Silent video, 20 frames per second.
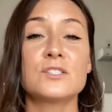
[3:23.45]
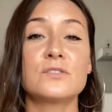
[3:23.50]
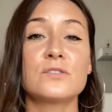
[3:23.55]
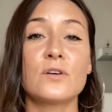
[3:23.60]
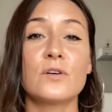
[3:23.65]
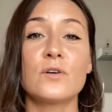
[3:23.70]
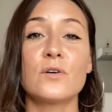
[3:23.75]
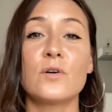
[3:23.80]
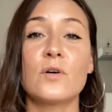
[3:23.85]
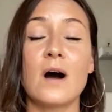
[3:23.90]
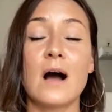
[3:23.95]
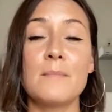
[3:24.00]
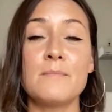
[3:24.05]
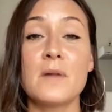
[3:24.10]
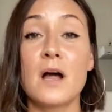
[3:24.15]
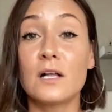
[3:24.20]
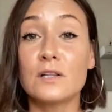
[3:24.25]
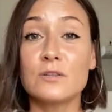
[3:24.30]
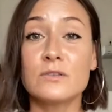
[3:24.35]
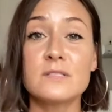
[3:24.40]
So I'm
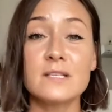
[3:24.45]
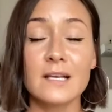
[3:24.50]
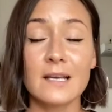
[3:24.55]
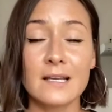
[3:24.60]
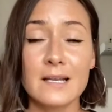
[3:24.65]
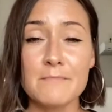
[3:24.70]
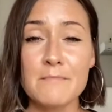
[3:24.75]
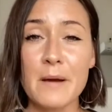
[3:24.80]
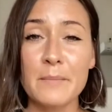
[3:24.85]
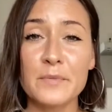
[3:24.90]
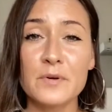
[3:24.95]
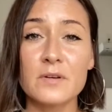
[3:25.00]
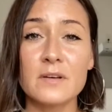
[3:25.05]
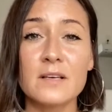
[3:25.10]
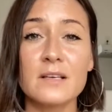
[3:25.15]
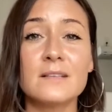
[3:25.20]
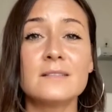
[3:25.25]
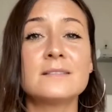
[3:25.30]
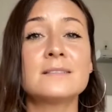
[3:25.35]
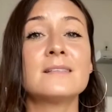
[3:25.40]
not losing any
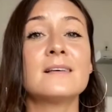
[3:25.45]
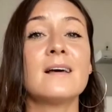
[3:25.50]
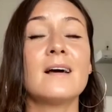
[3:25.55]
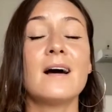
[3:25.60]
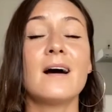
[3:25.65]
memories.